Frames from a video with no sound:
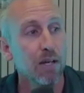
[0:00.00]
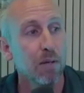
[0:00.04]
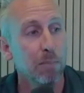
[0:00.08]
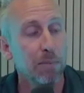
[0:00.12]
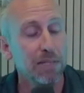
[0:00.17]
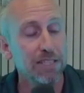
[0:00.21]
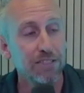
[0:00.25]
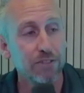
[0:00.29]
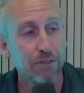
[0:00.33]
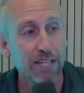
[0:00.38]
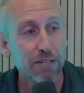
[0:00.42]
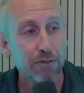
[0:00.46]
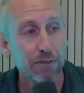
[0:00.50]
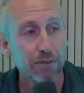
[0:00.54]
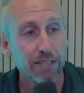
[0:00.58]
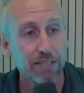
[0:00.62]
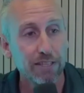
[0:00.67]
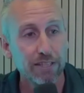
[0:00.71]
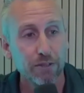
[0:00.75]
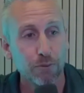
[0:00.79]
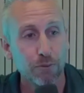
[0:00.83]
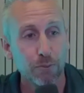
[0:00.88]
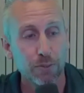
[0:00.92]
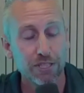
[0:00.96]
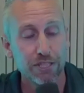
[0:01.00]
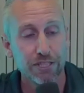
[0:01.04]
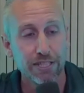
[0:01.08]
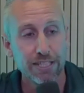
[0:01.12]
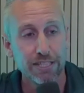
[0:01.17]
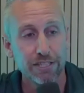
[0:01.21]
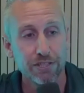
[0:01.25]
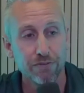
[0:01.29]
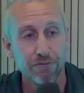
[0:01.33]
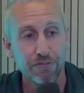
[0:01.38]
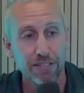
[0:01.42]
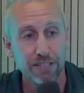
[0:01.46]
But so they don't get an
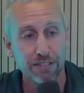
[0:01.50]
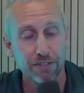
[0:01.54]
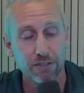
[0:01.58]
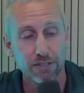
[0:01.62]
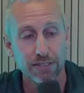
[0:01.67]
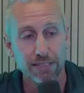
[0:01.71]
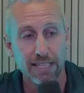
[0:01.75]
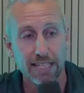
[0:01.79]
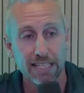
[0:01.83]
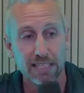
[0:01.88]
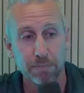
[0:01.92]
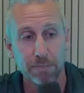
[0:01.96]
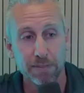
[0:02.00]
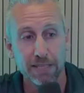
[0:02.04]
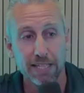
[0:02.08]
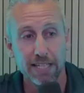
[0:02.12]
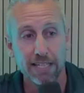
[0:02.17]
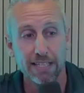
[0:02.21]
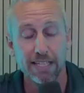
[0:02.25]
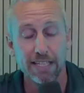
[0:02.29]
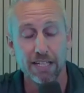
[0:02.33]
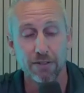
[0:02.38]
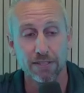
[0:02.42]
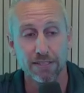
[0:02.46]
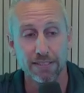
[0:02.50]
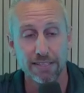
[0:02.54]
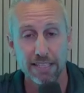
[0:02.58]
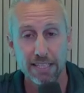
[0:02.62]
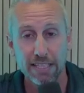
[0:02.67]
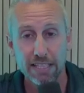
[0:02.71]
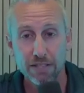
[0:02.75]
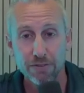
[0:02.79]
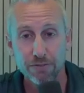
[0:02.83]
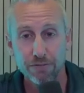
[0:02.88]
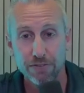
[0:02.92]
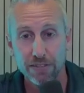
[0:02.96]
origination fee. There's the SBA
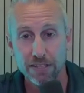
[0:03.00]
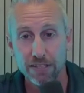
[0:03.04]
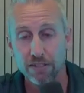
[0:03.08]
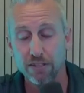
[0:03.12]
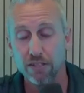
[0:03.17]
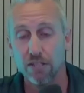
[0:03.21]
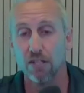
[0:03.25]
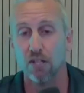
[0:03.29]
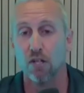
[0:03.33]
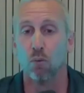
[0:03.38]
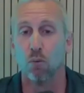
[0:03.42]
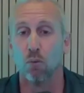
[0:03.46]
guarantee fee,